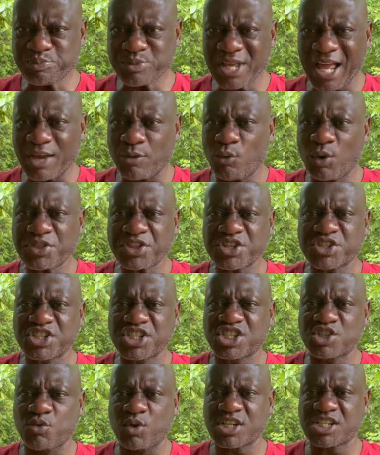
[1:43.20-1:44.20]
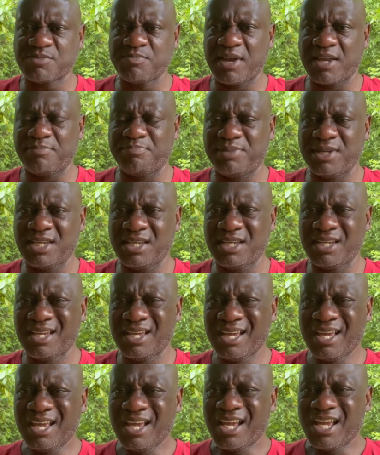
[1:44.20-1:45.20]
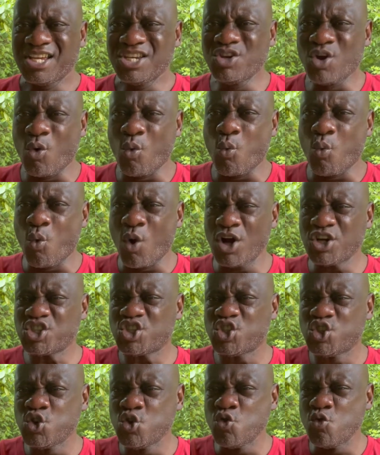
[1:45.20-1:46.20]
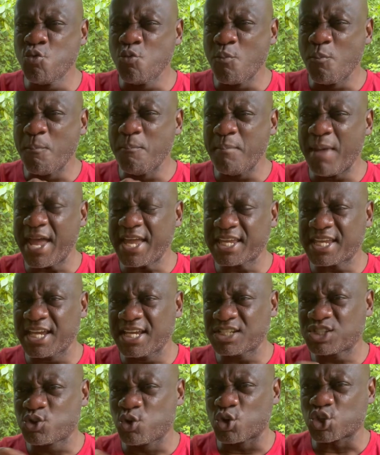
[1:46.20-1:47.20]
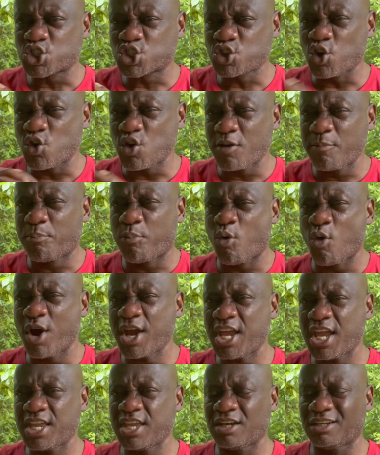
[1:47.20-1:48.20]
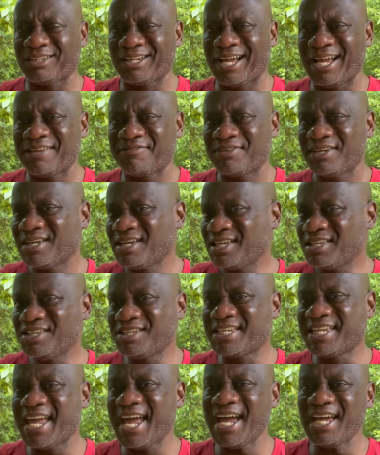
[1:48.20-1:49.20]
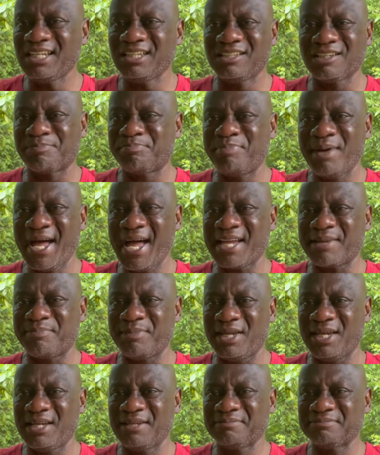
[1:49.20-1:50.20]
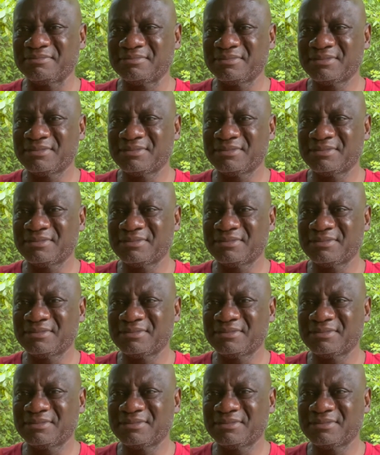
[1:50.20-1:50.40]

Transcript: like what the situation may be. You know, once you make it to a certain point in your life, you can't look back, man.